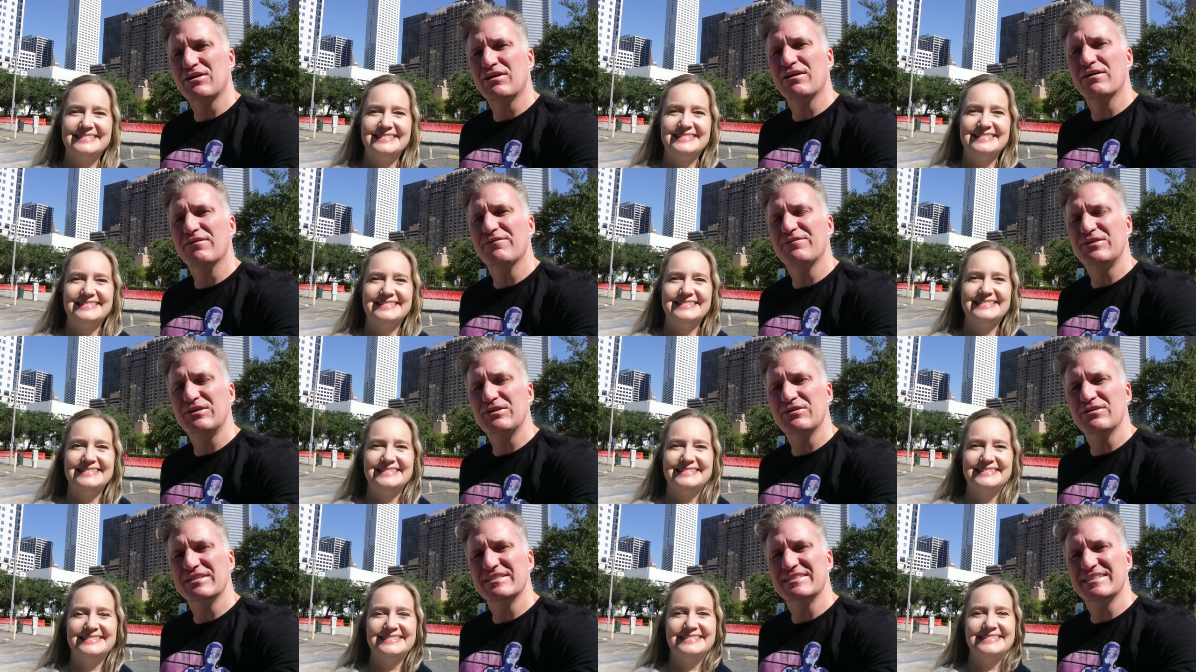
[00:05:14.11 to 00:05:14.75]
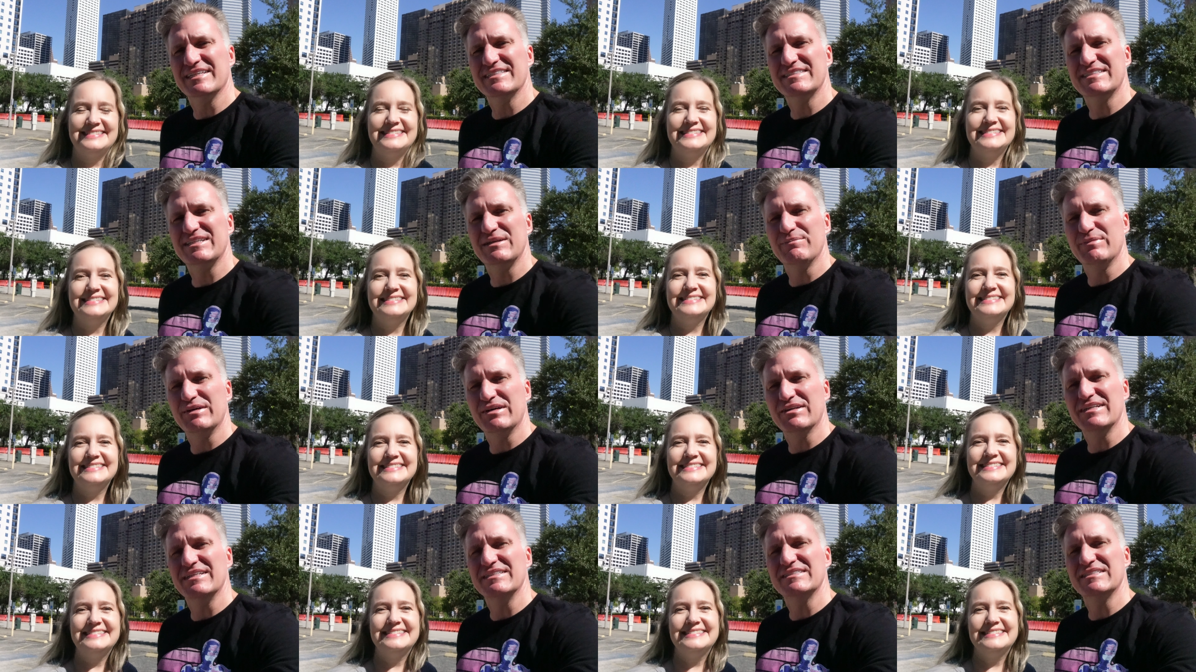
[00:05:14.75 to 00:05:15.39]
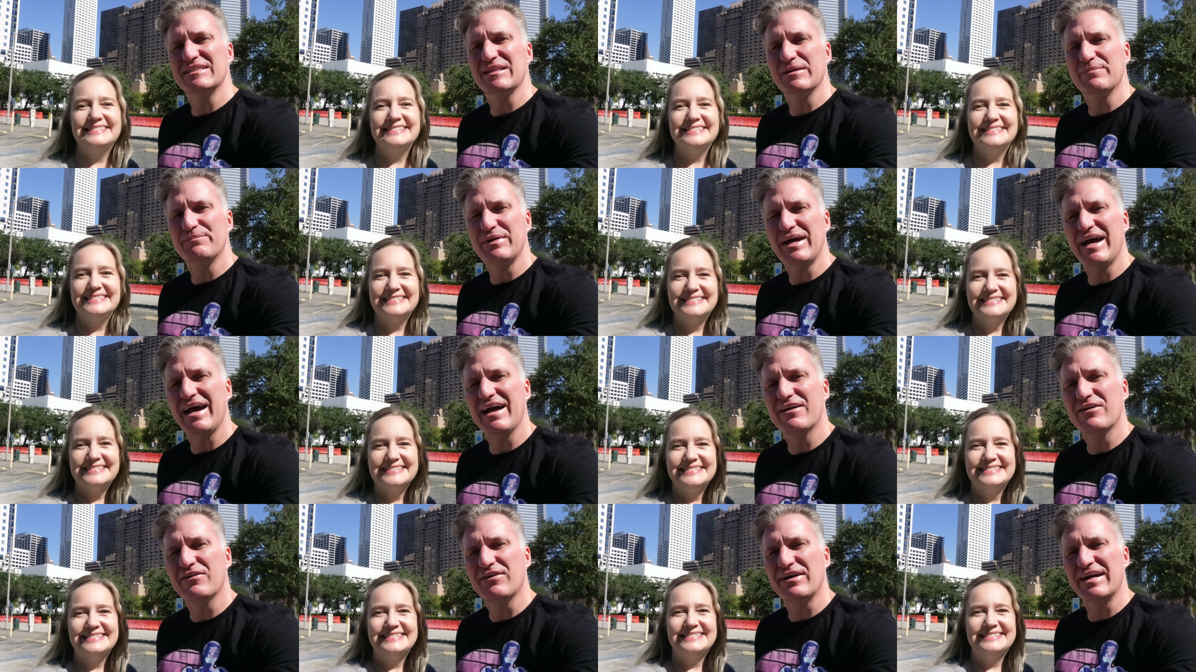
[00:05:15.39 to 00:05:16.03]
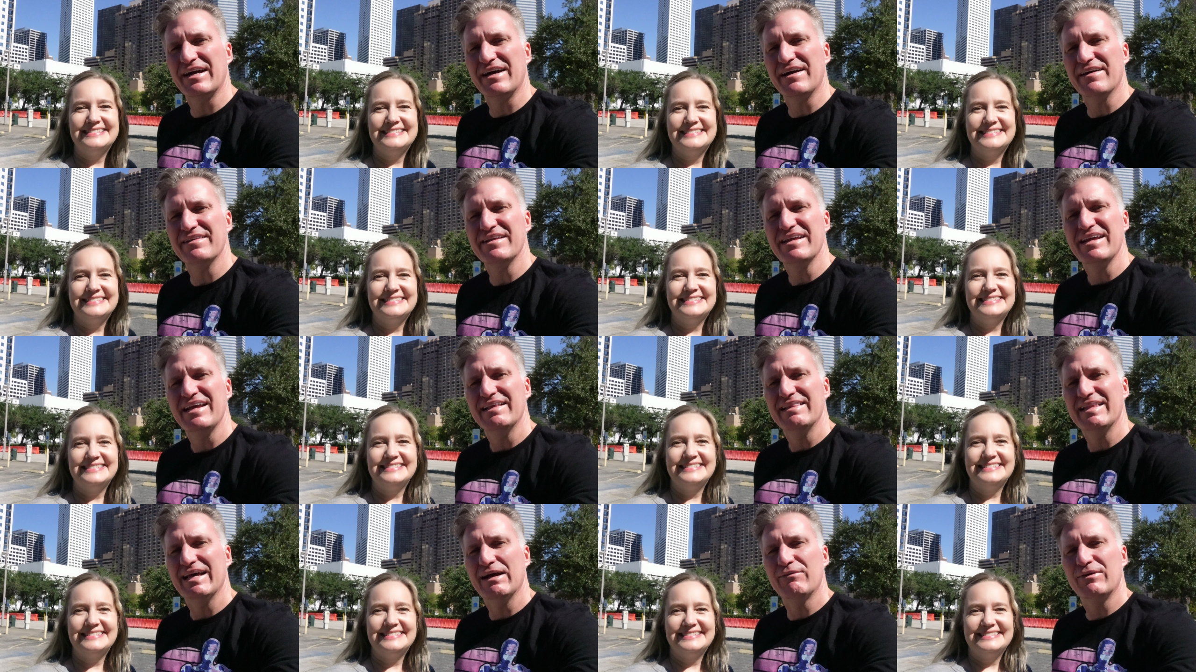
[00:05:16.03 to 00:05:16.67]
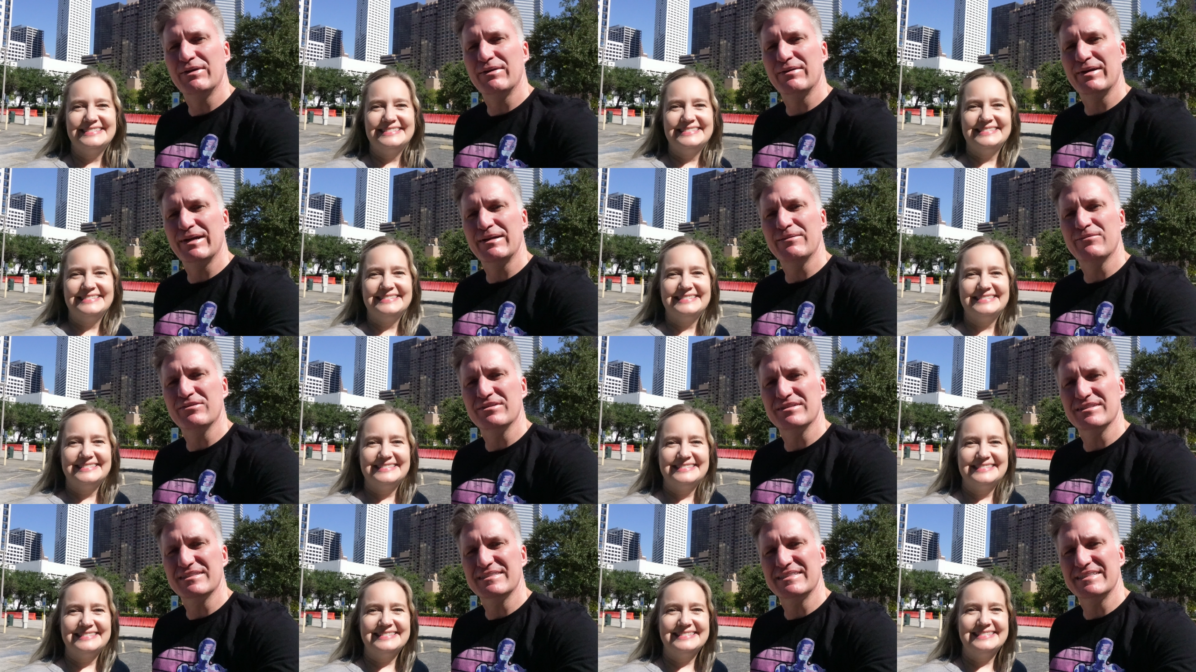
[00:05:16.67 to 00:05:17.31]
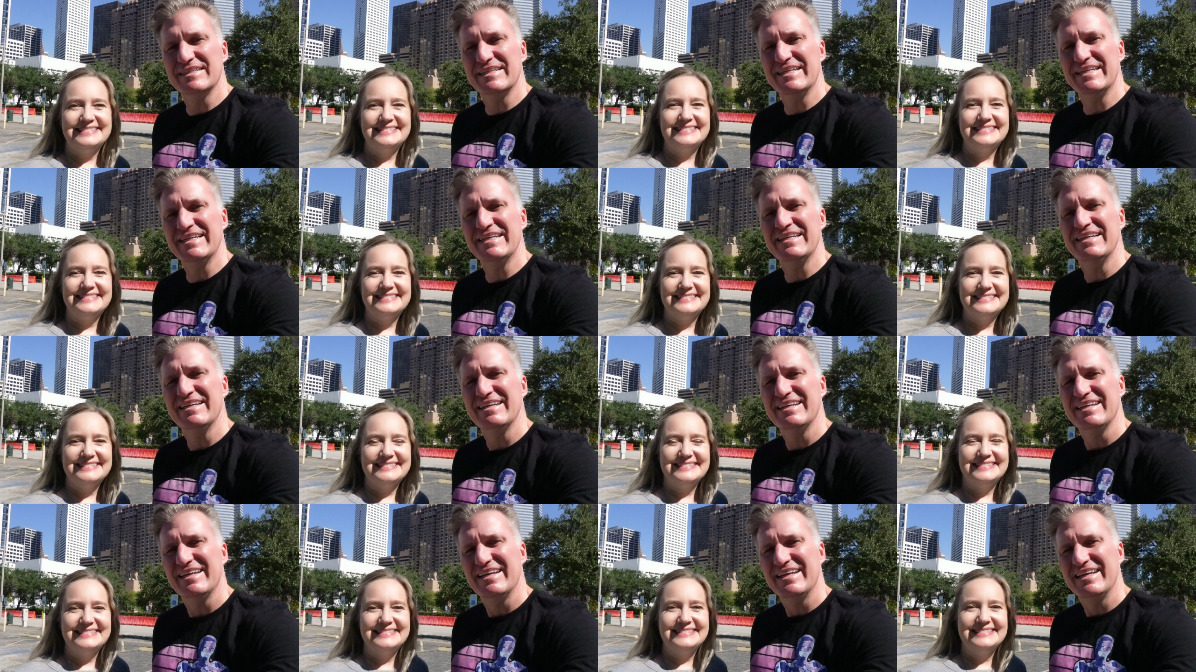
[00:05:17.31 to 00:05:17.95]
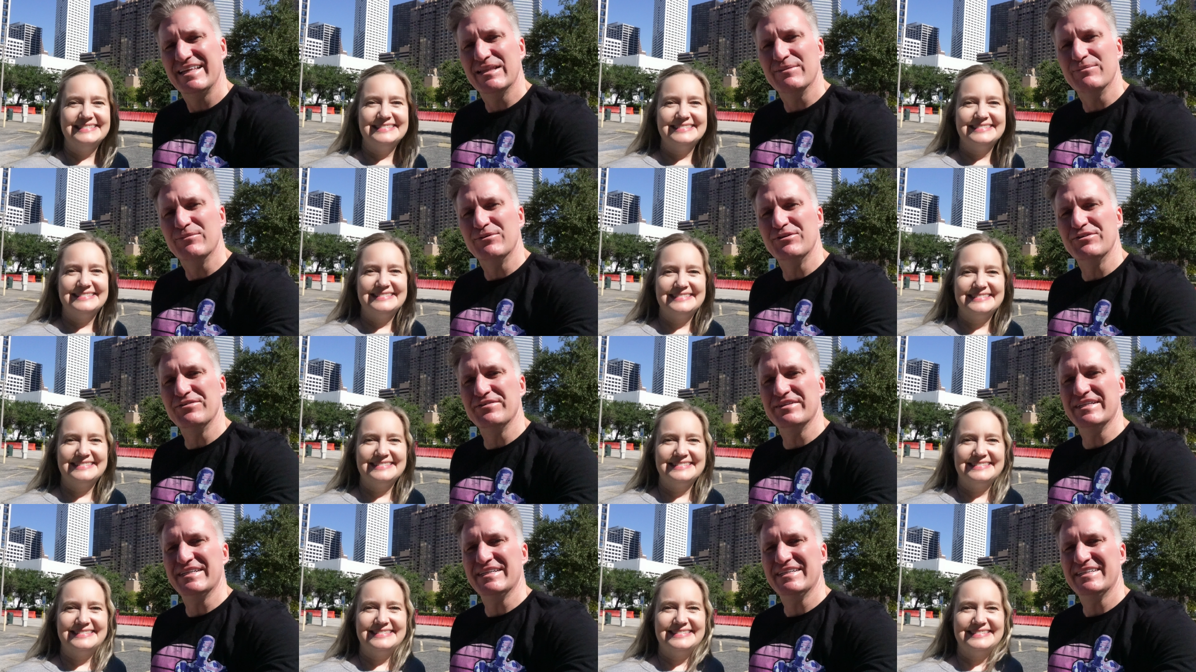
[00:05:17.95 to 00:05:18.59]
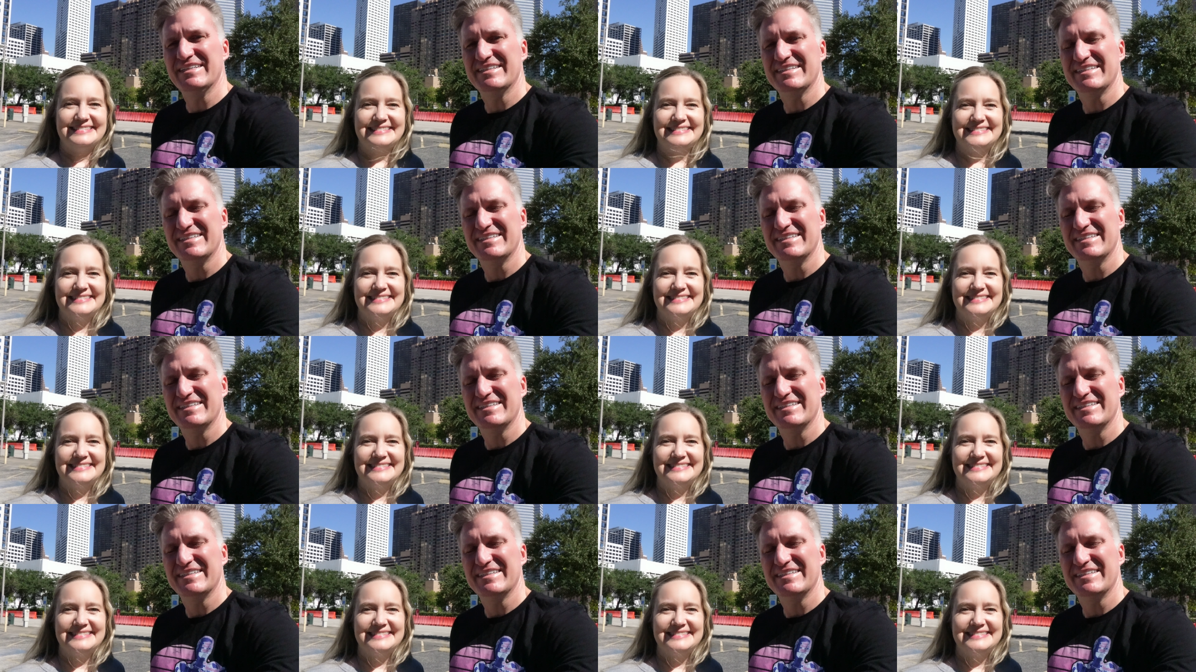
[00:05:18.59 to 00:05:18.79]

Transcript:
Speaker 1: are a few existing buildings in the background that we were able to see in the movie.